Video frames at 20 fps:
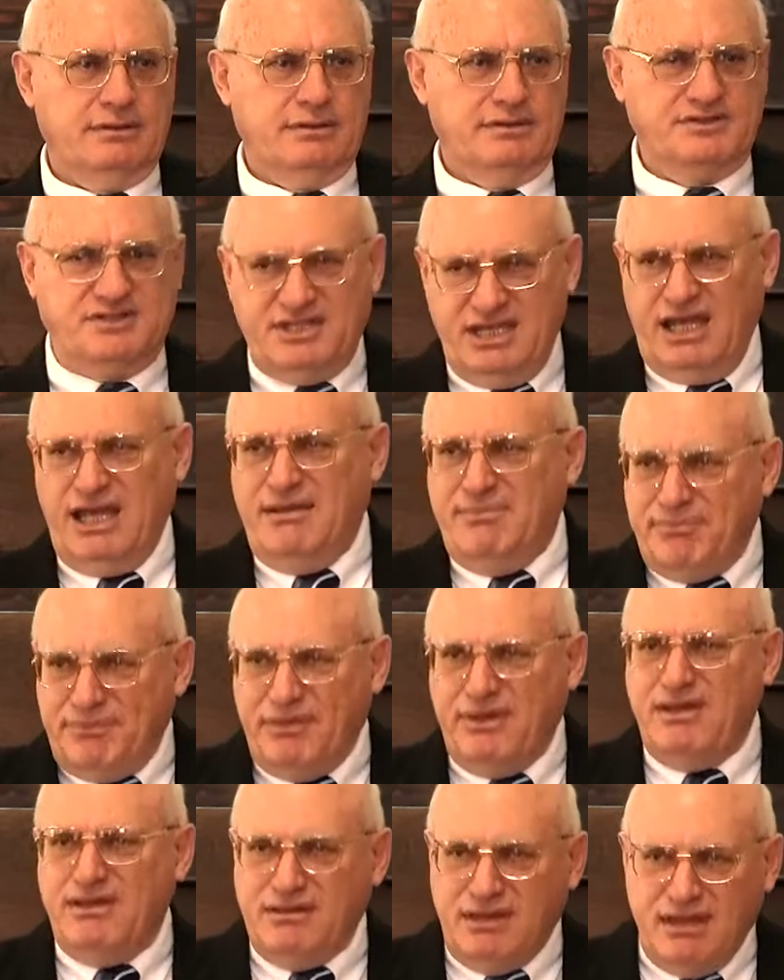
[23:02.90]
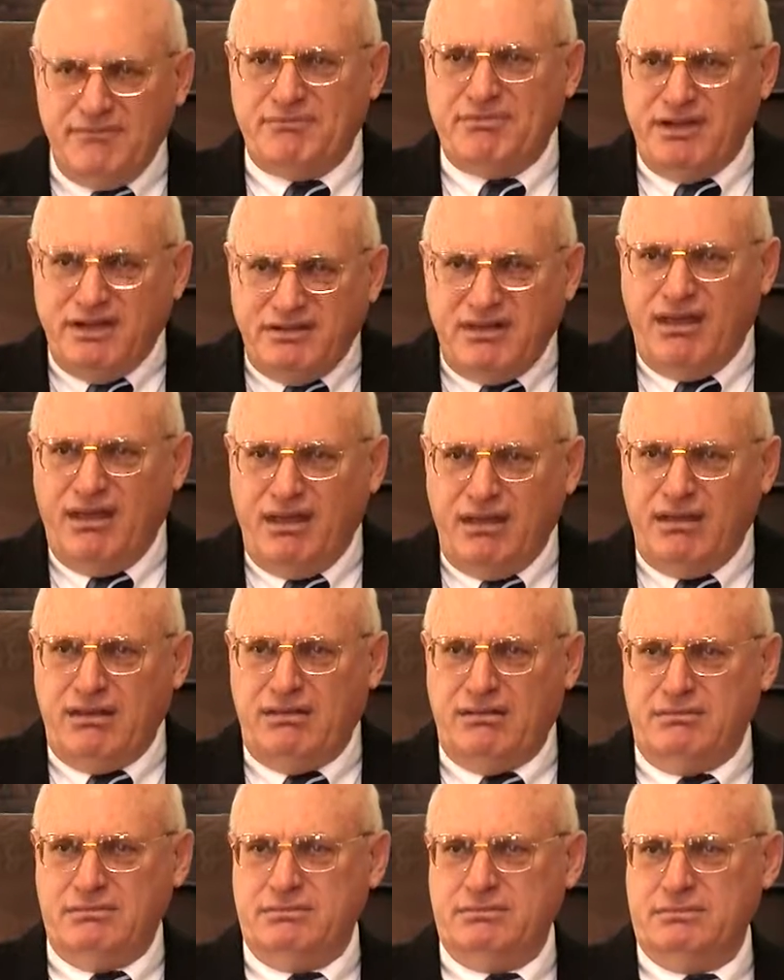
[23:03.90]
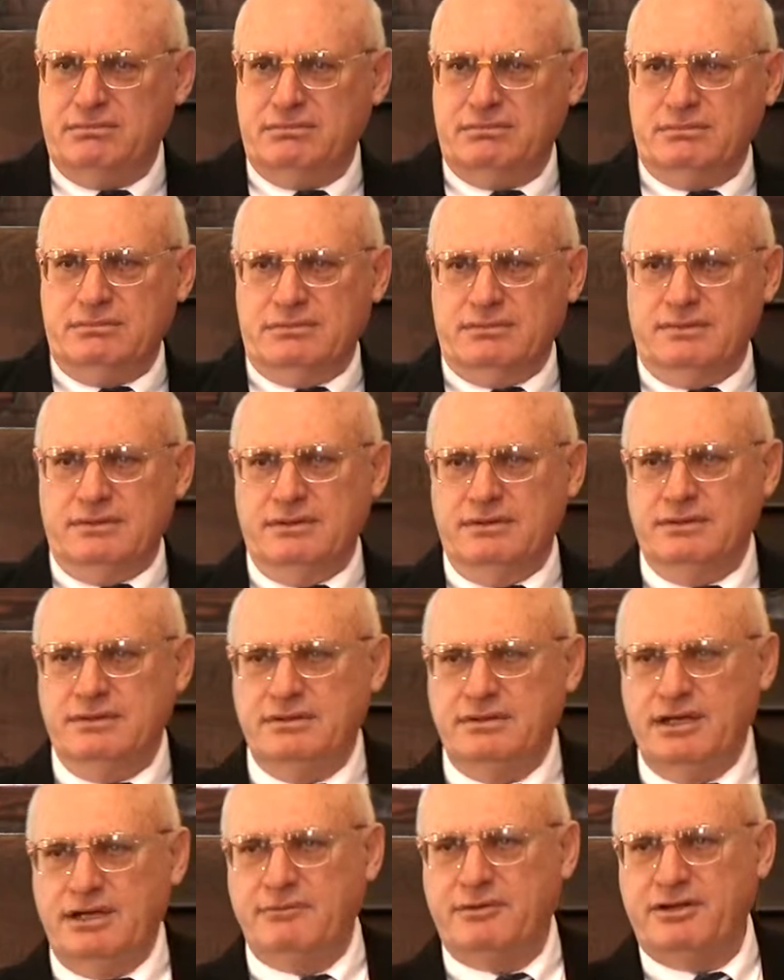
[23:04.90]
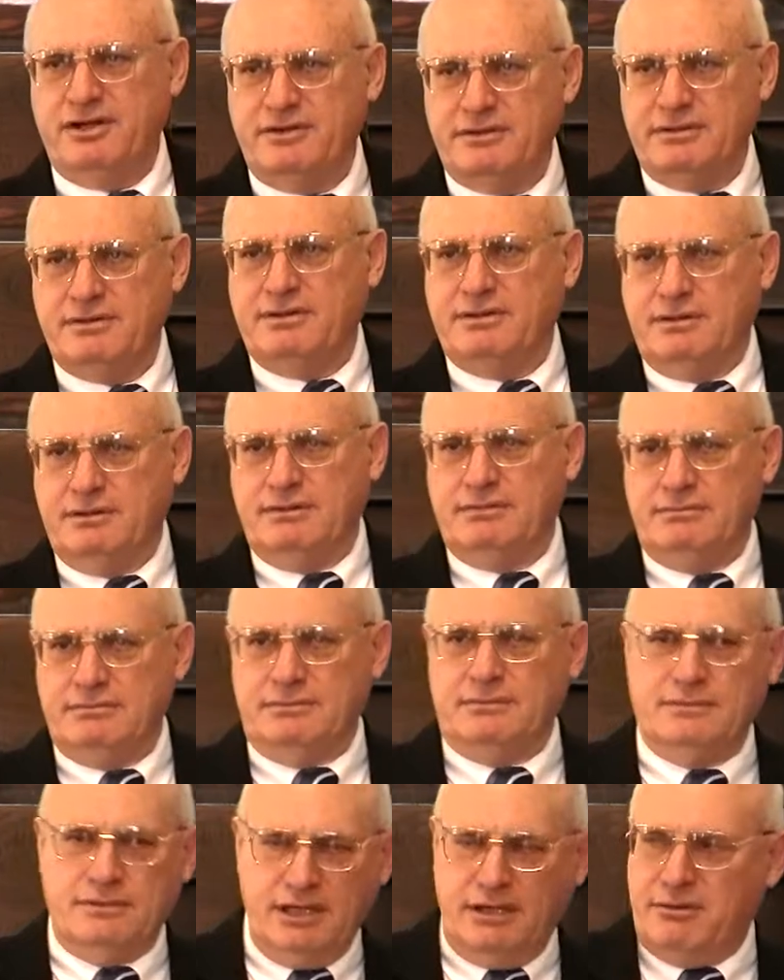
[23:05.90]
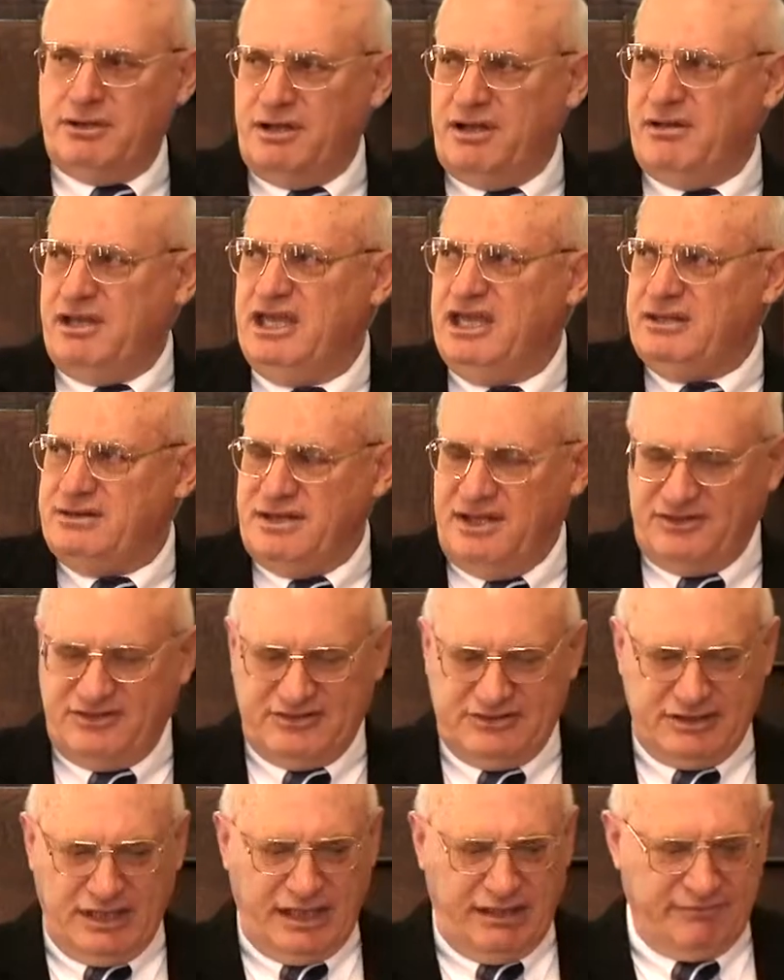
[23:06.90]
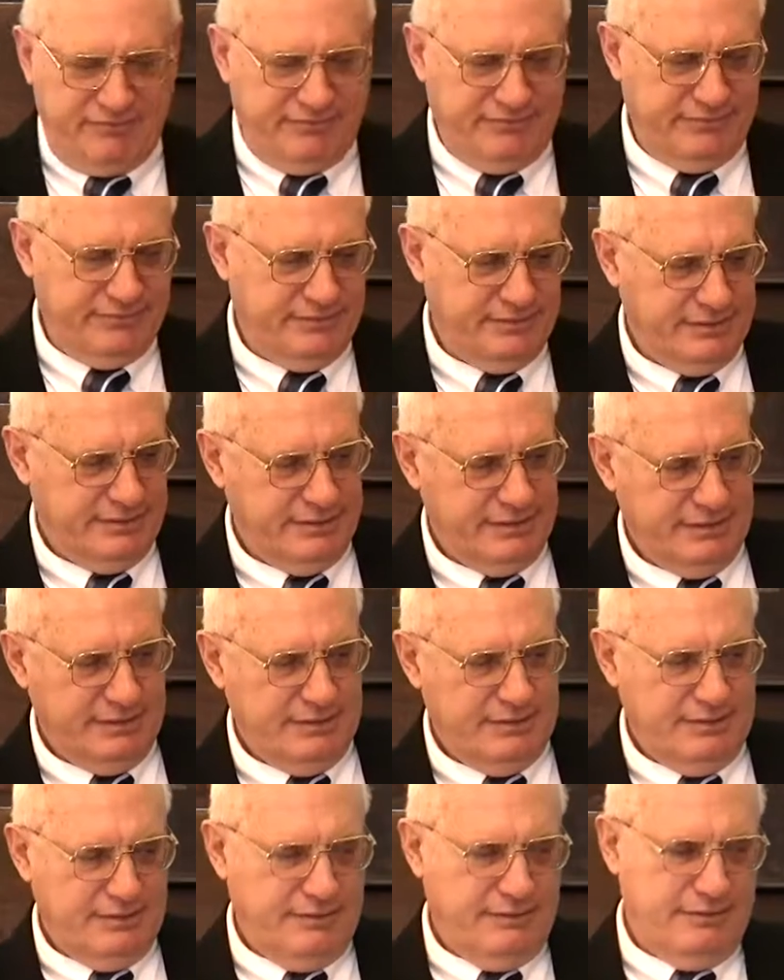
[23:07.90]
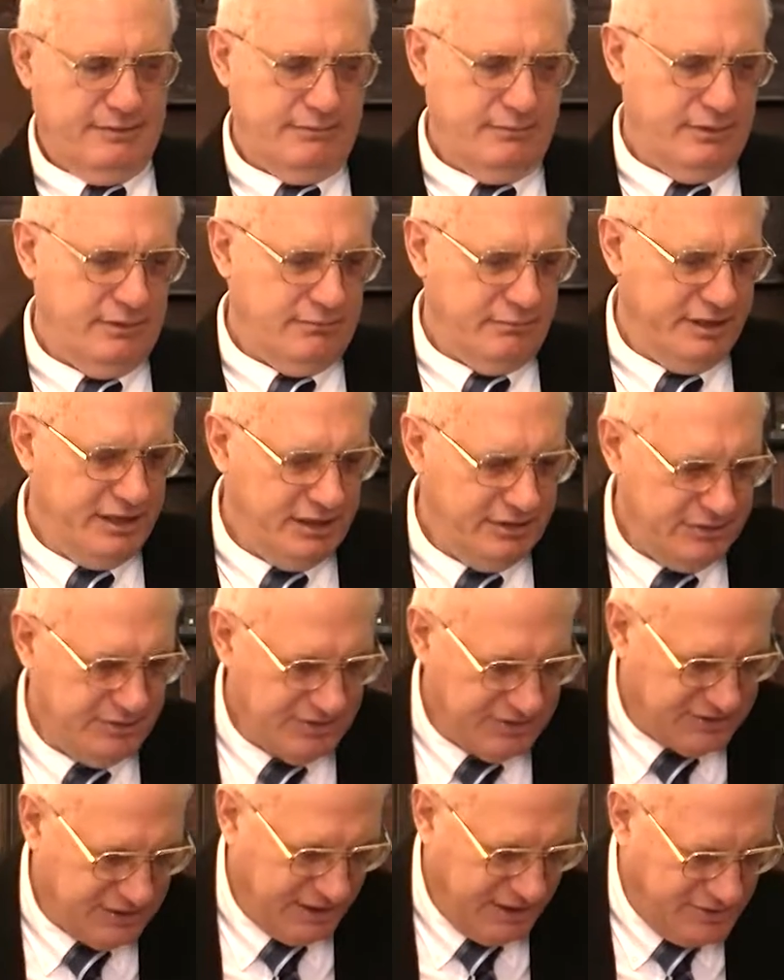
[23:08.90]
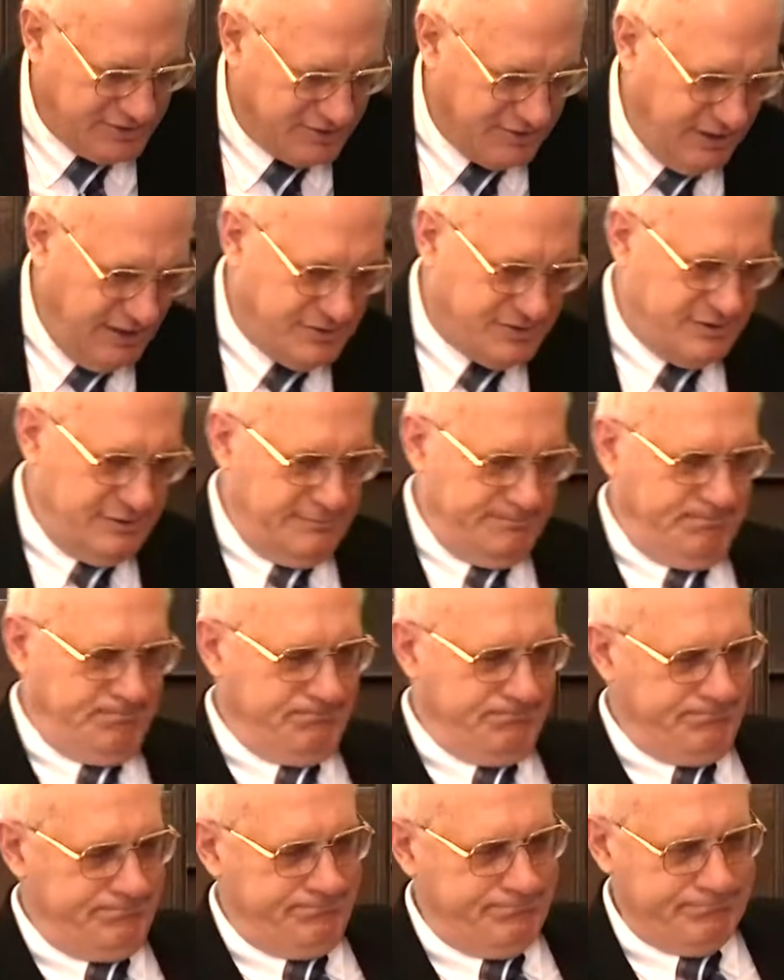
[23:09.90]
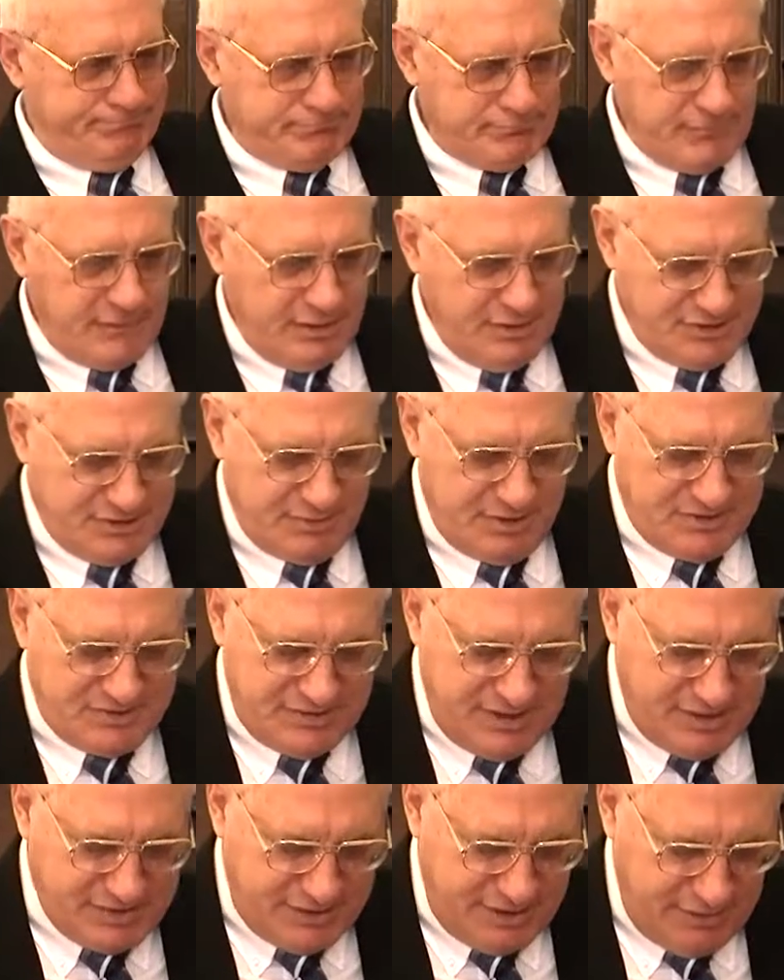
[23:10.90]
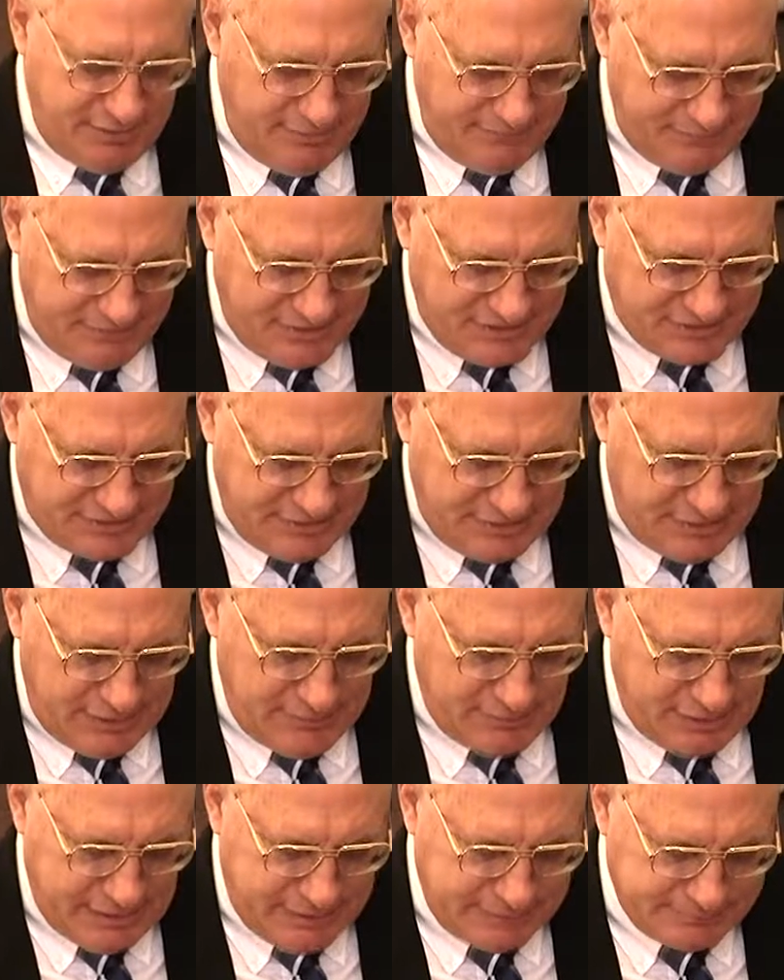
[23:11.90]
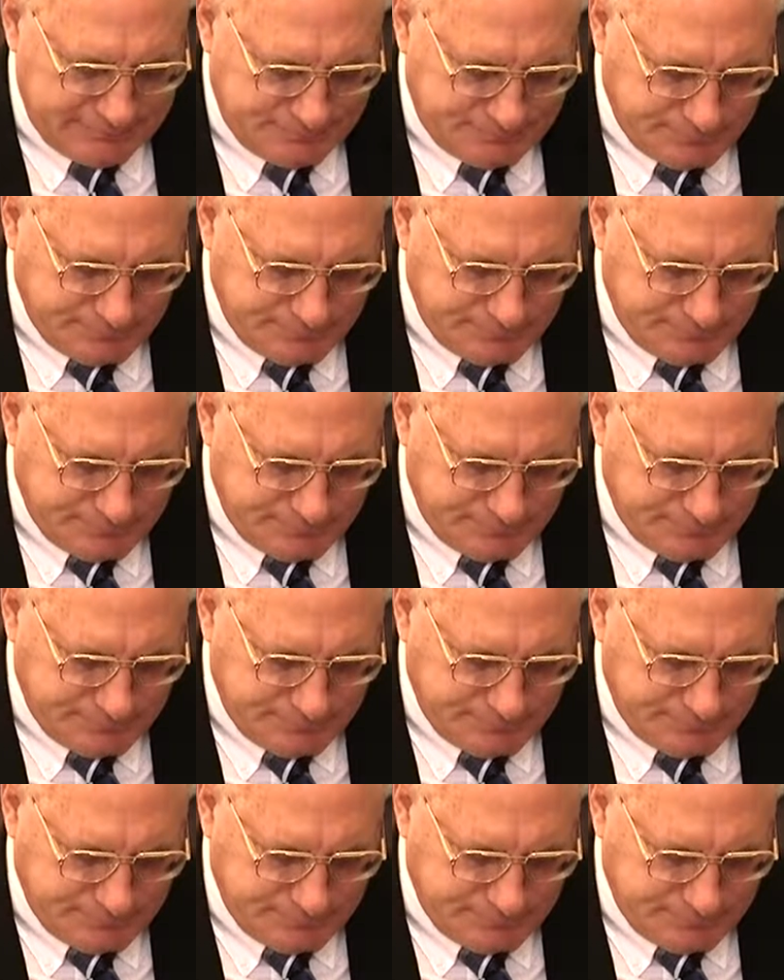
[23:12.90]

Same thing every day. Don't want to, don't want to eat this stuff. Well, we're going to do the taste test. See what it says here in verse thirty-one?